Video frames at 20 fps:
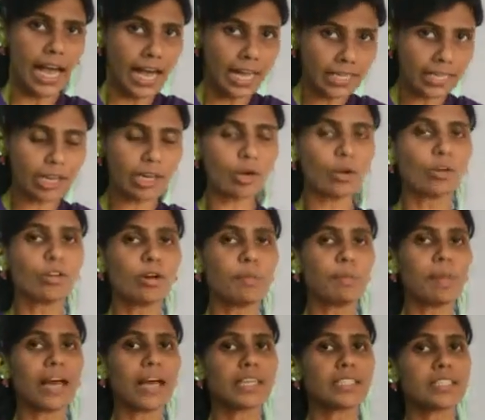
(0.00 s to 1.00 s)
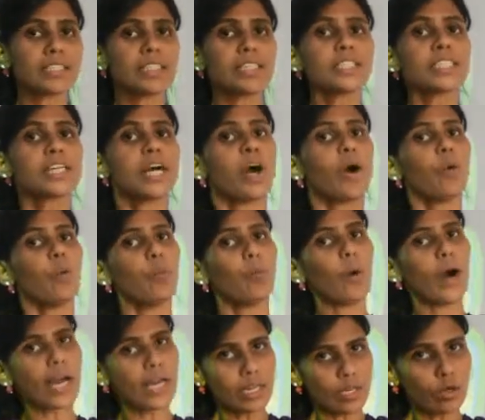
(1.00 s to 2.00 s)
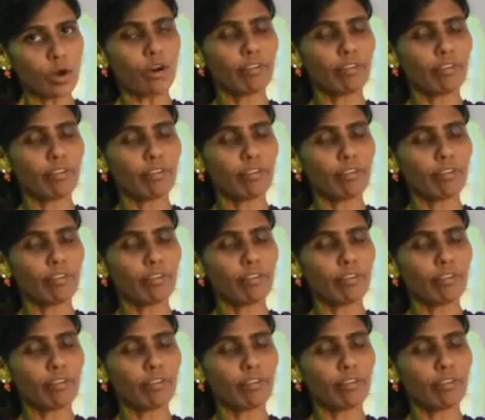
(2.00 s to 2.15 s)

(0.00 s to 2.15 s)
and chloroplast is one